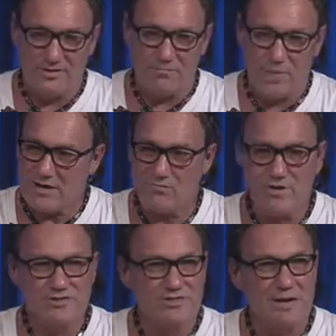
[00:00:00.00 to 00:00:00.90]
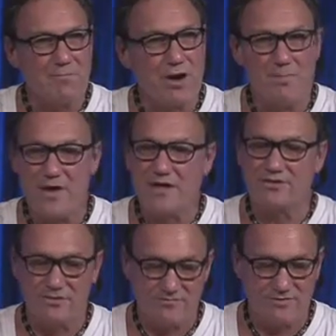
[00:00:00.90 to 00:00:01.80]
Main reason I want to make a
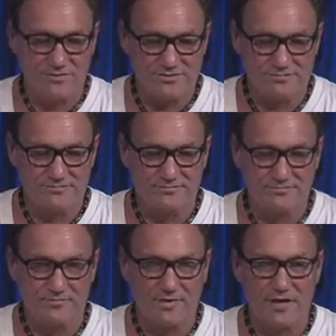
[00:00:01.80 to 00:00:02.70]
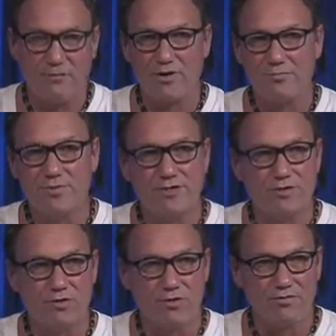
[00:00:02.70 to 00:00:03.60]
difference. I want to be
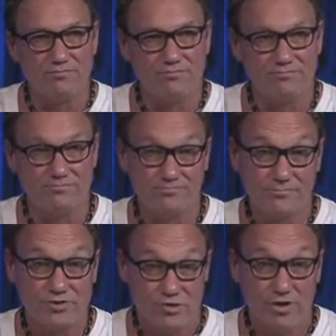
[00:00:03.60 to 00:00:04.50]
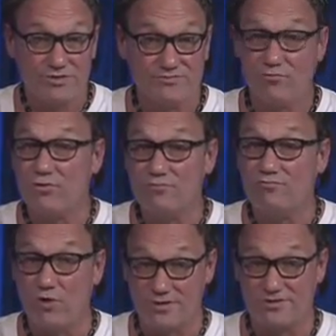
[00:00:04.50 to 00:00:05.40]
your choice for a new
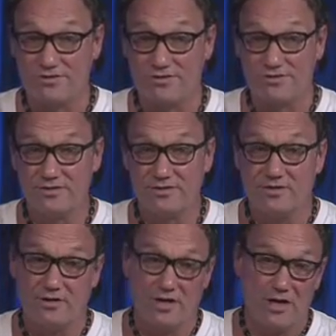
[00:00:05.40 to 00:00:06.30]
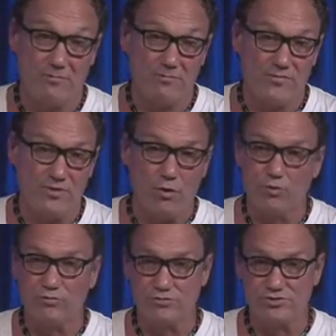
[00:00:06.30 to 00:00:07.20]
voice. The
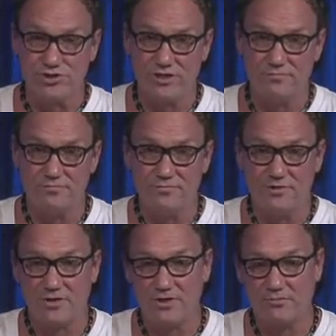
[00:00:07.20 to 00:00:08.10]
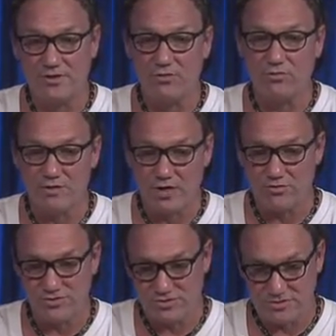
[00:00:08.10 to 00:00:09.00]
old regime, the old
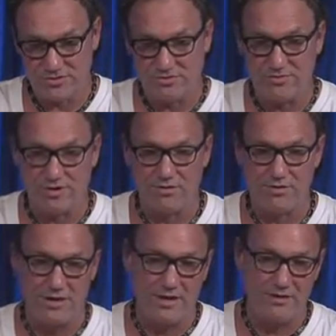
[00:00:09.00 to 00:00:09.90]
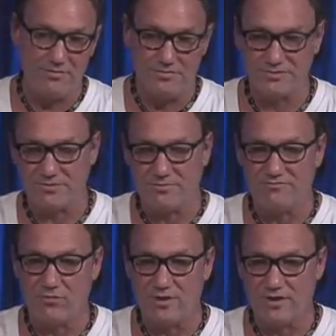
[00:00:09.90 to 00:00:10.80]
couch there, and some of the
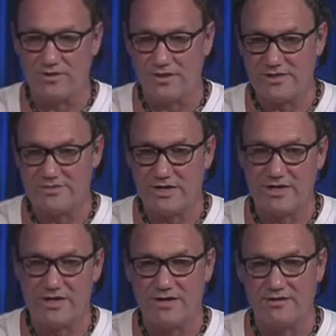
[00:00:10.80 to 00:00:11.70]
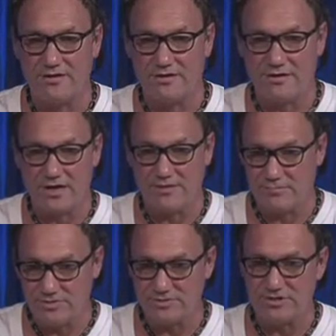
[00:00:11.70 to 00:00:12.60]
voting that he's taken on the
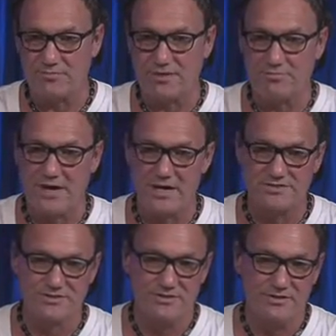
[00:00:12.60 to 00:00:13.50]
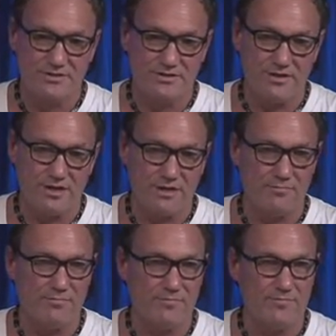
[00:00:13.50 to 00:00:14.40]
bills that are being passed, I
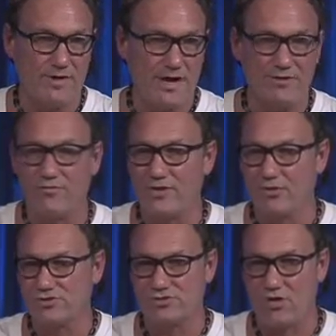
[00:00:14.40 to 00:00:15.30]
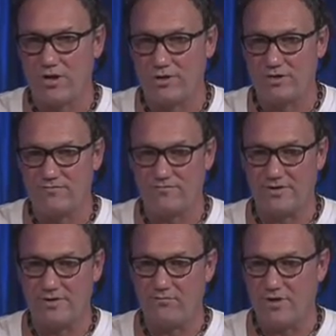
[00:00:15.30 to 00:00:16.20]
don't think are strong enough
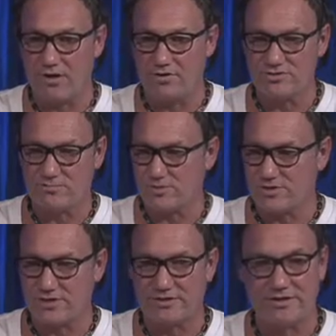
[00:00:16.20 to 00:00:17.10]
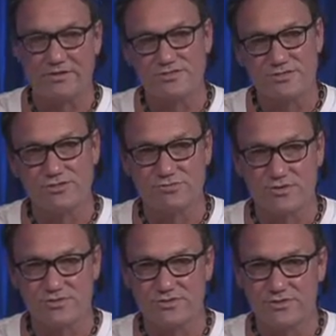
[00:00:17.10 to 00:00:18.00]
in regards to protecting the
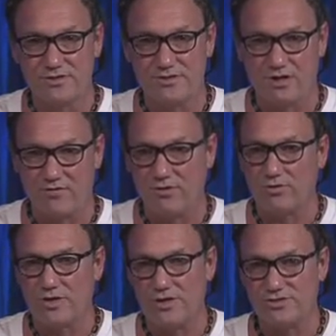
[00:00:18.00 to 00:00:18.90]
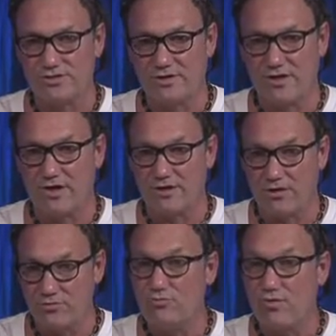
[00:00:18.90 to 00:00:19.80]
constituents of our location and
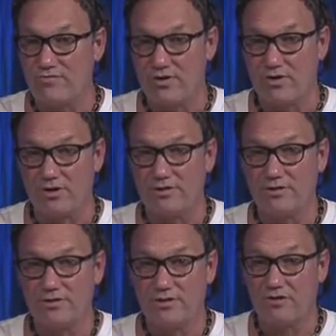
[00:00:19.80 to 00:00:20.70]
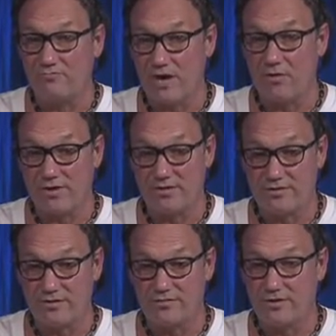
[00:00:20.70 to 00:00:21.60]
our new Riviera of Maui,
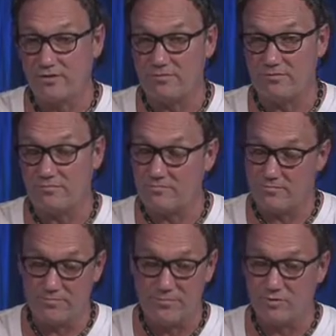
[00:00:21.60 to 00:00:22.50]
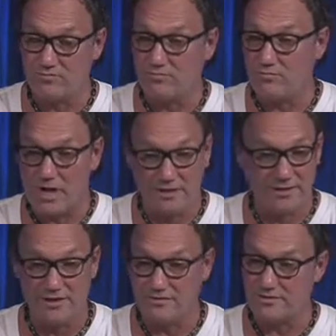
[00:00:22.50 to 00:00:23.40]
the beautiful
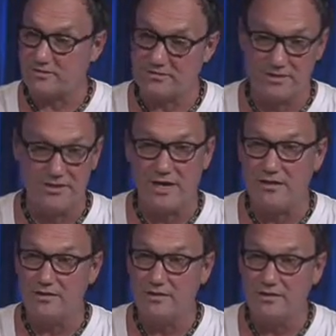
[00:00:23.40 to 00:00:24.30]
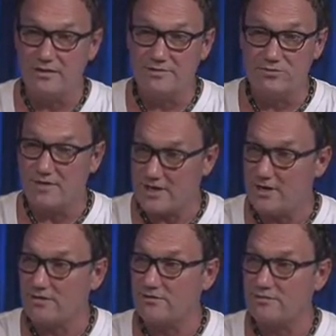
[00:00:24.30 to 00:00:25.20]
Mahalea to Kihei to
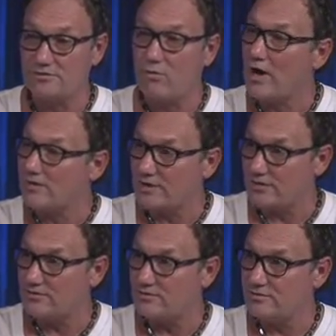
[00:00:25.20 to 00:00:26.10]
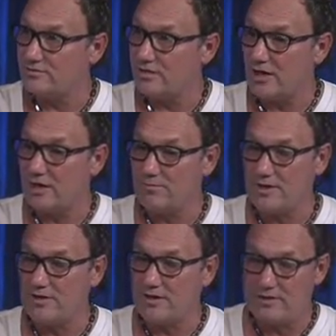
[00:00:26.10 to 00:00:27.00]
Makena to Wailea,
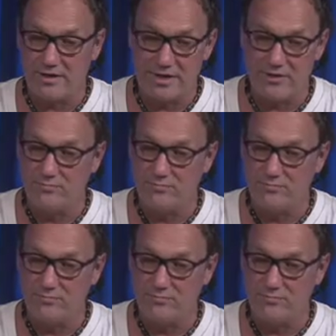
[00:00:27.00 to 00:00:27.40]
and the